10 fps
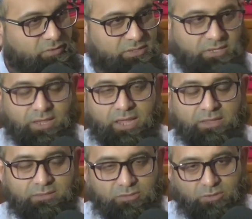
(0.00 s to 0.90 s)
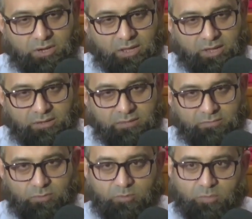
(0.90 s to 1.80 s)
for denying the Quran,
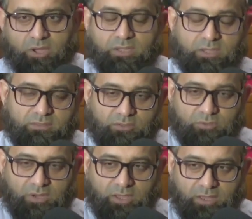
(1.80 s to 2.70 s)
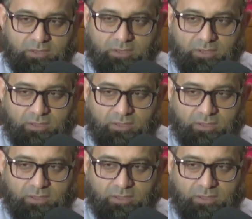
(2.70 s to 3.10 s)
for mocking the Quran,